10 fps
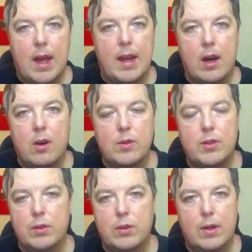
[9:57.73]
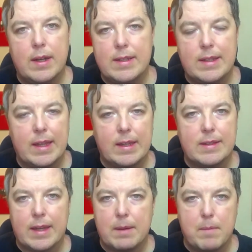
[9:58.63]
And I also noticed
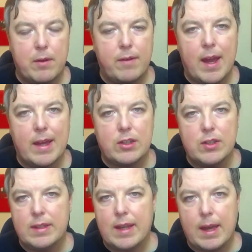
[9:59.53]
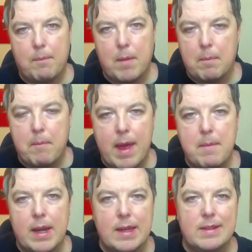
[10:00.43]
things like my reaction time, my
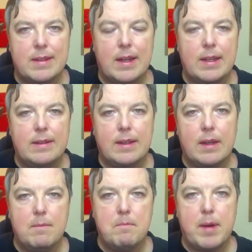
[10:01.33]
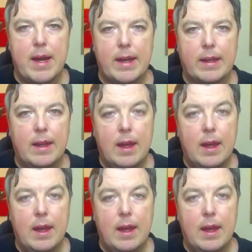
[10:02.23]
memory started to come back.